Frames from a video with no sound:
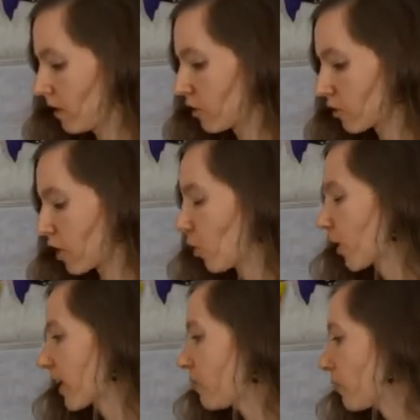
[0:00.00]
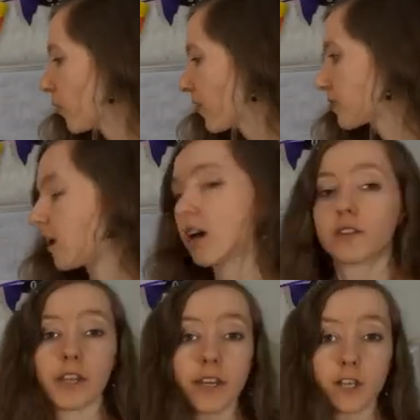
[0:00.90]
So we're going to focus
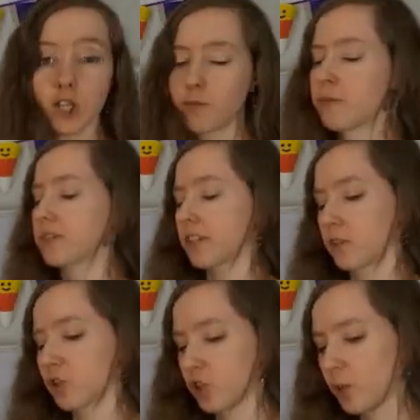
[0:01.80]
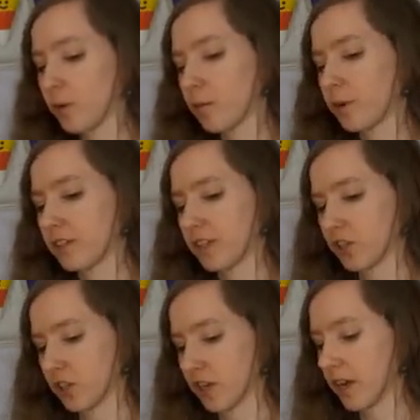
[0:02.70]
on linear
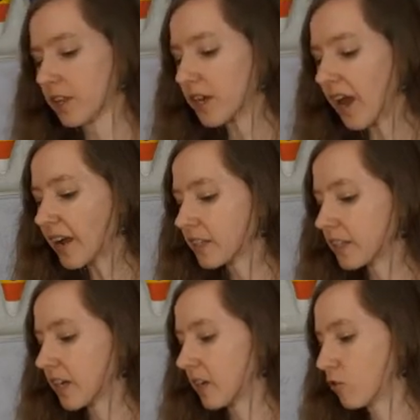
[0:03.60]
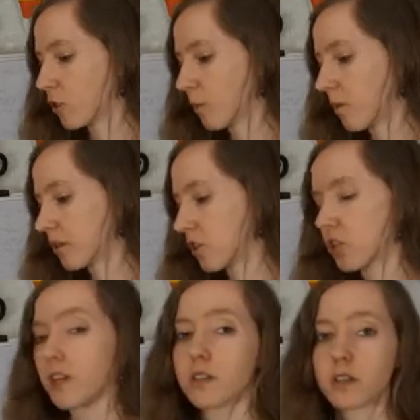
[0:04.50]
superposition, and the idea of
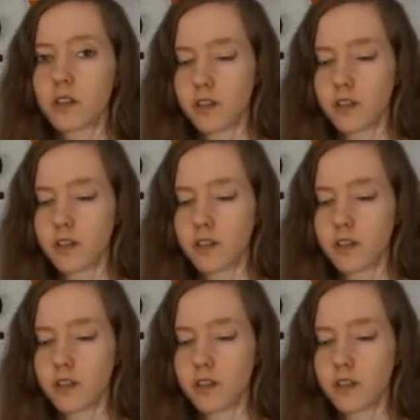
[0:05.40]
superposition